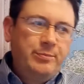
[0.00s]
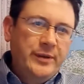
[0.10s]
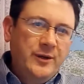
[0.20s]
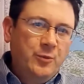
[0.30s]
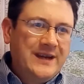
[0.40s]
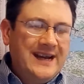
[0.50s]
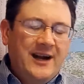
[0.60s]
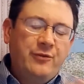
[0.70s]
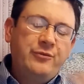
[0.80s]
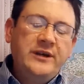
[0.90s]
but we
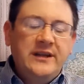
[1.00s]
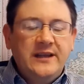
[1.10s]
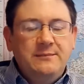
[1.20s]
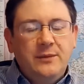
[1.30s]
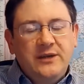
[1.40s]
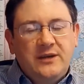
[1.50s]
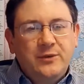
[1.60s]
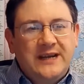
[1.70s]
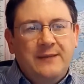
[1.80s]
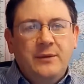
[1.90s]
can't really, maybe
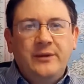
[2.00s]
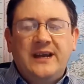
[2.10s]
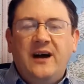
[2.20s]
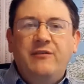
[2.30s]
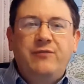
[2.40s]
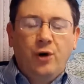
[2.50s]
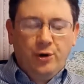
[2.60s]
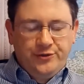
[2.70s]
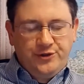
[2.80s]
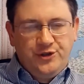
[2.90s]
we can't
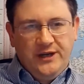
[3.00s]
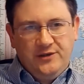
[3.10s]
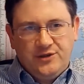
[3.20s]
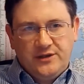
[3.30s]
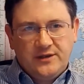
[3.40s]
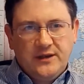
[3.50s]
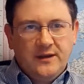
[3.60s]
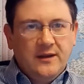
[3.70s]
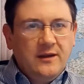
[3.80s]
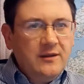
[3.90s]
afford to change it.
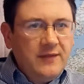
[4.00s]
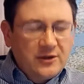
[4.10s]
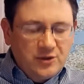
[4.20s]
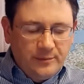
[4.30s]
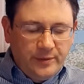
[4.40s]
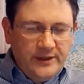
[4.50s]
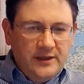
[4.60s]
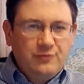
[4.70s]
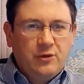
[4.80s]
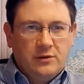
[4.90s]
That's
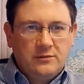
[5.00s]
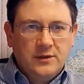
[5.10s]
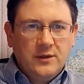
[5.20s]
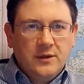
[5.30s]
completely wrong.